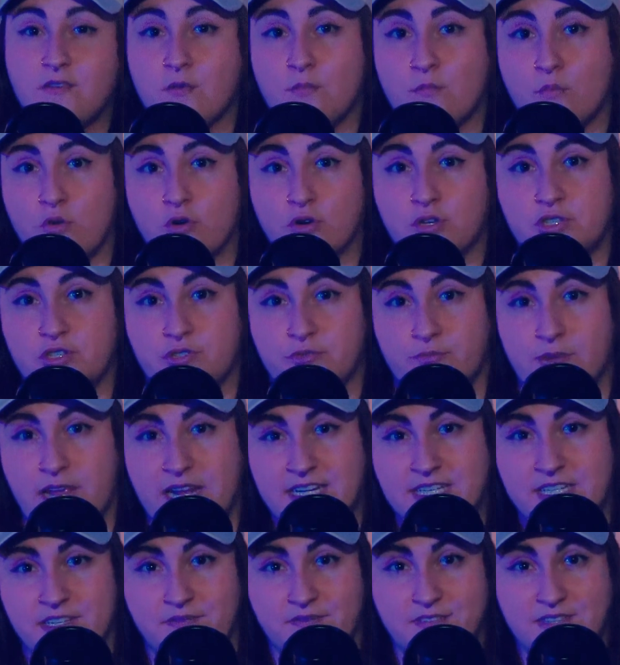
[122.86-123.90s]
a more
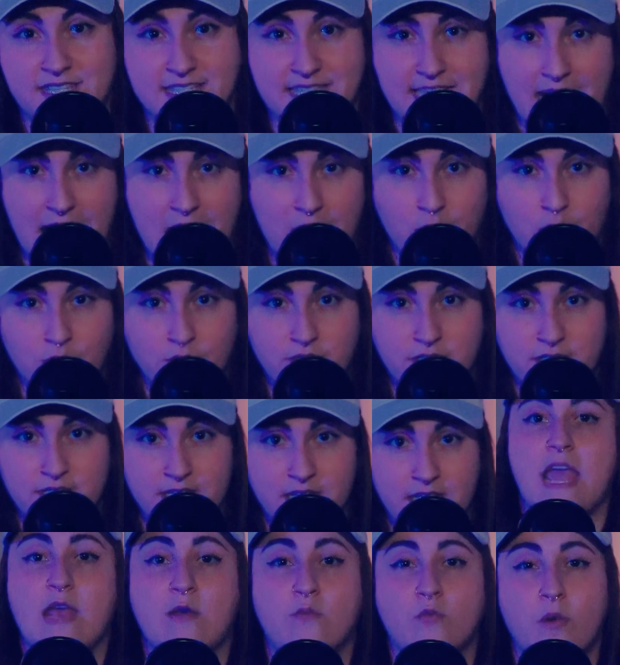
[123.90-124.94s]
directive sound,
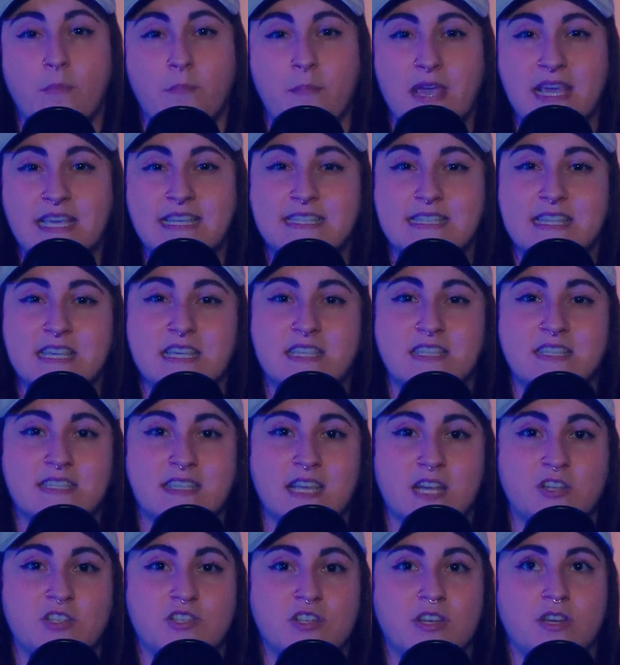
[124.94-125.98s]
and what makes this
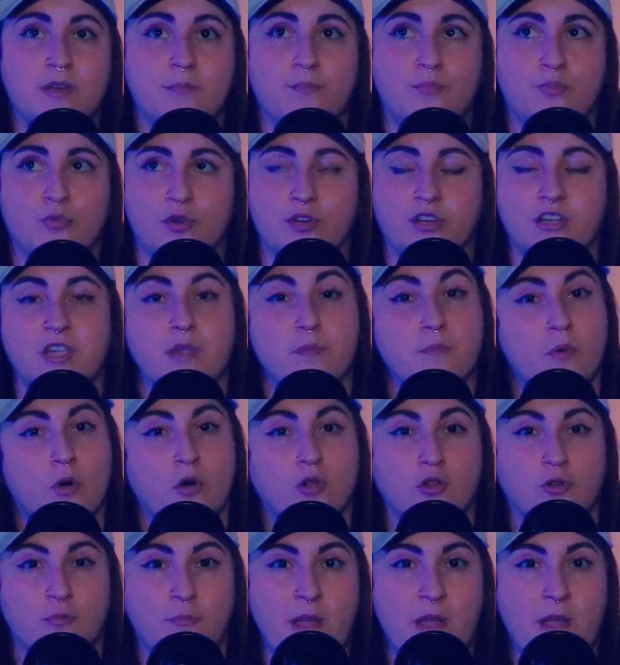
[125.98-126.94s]
such a brilliant polar